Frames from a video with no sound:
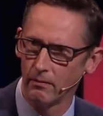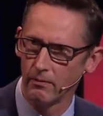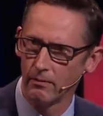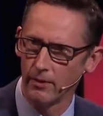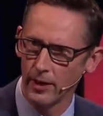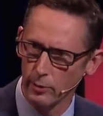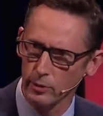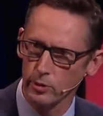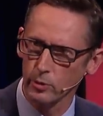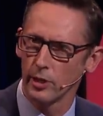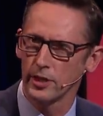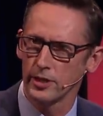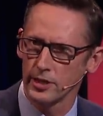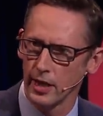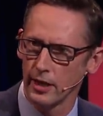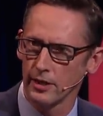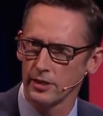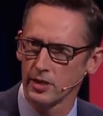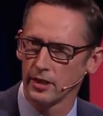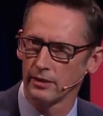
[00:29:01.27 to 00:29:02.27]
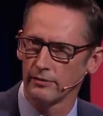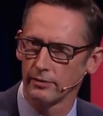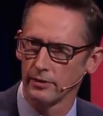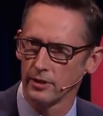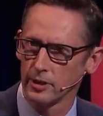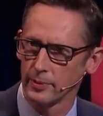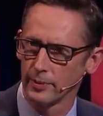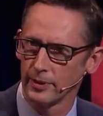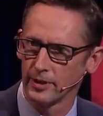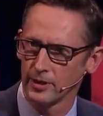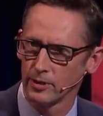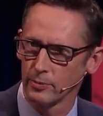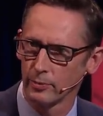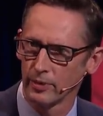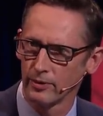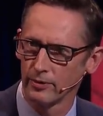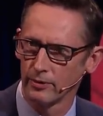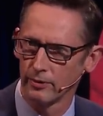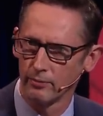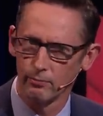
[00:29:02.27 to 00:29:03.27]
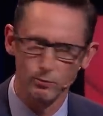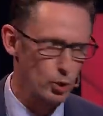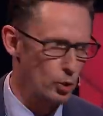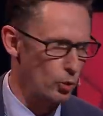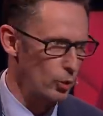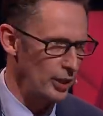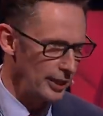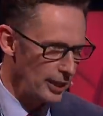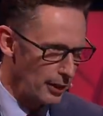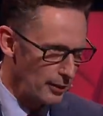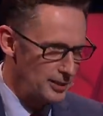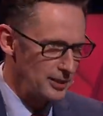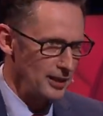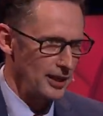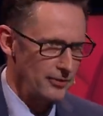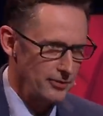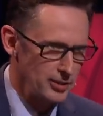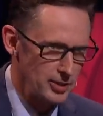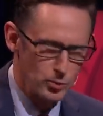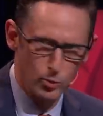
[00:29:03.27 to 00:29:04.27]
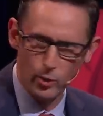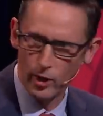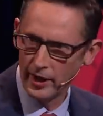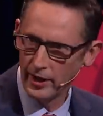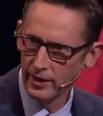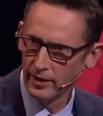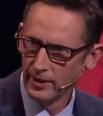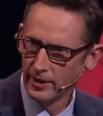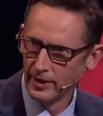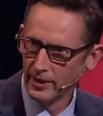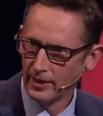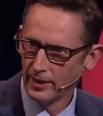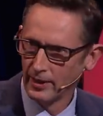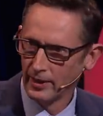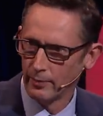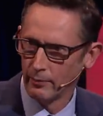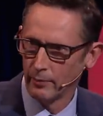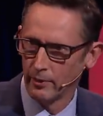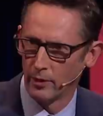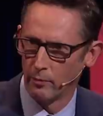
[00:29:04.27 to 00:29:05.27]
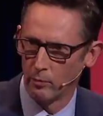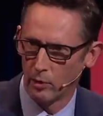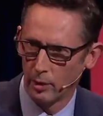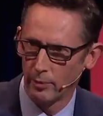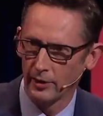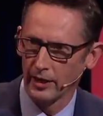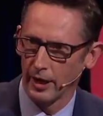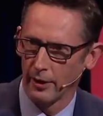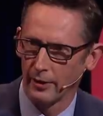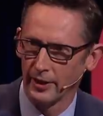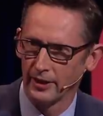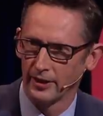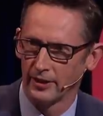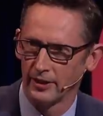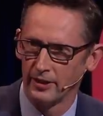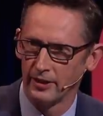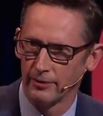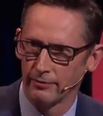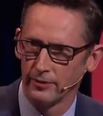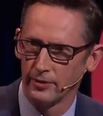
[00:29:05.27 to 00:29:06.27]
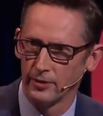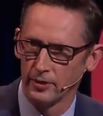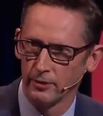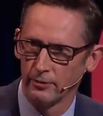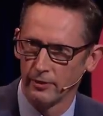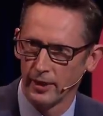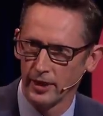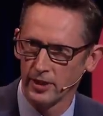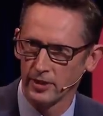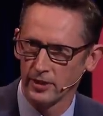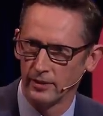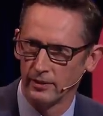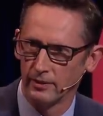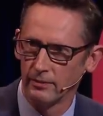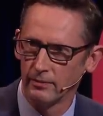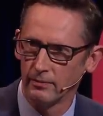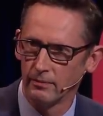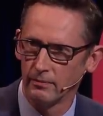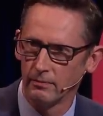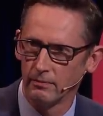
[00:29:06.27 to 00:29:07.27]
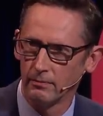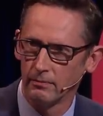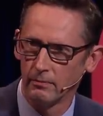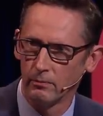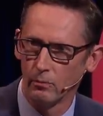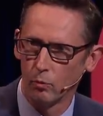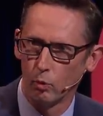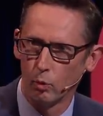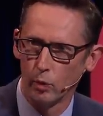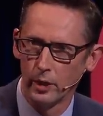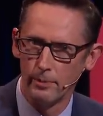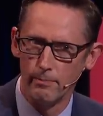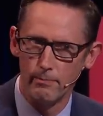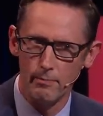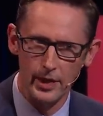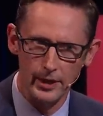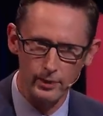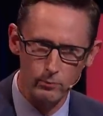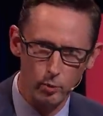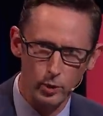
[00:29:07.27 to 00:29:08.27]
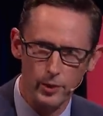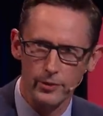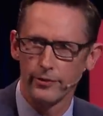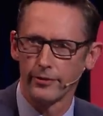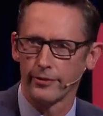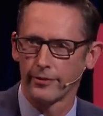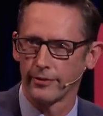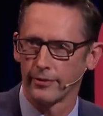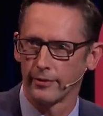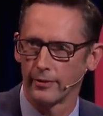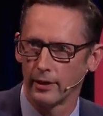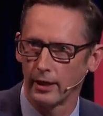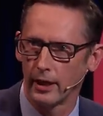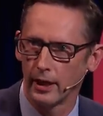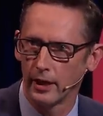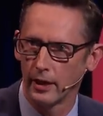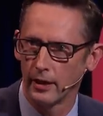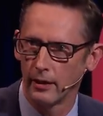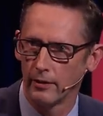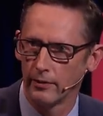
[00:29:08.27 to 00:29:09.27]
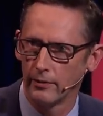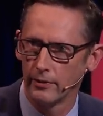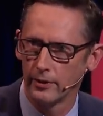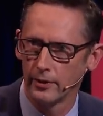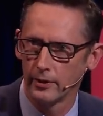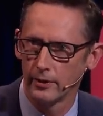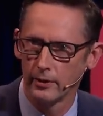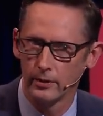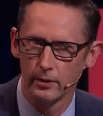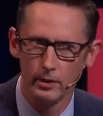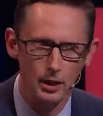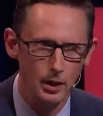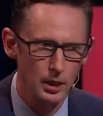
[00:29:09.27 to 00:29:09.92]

that was quite challenging for us because we thought, well, we're going down this way. The mob are going in a different direction. We met with the